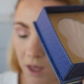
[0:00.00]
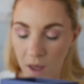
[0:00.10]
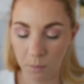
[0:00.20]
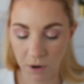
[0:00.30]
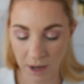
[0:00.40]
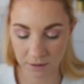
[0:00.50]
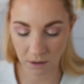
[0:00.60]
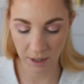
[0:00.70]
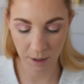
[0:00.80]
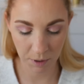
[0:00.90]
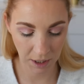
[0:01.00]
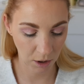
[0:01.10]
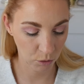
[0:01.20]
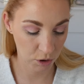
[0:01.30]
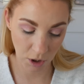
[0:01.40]
but it has got like a pinky
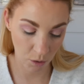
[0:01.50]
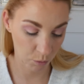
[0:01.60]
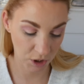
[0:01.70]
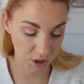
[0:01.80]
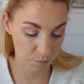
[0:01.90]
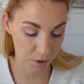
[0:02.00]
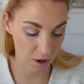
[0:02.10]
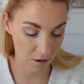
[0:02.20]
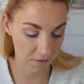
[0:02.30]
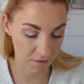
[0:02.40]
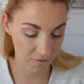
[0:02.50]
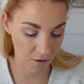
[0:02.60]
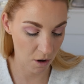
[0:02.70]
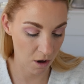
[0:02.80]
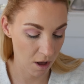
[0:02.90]
undertone, which is perfect
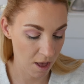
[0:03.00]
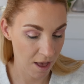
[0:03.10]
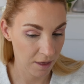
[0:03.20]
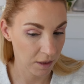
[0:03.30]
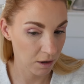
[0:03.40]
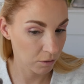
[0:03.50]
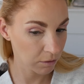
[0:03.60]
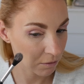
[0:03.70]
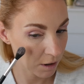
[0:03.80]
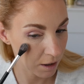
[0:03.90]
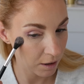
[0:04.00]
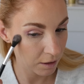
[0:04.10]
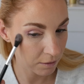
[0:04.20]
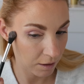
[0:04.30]
for the under eyes.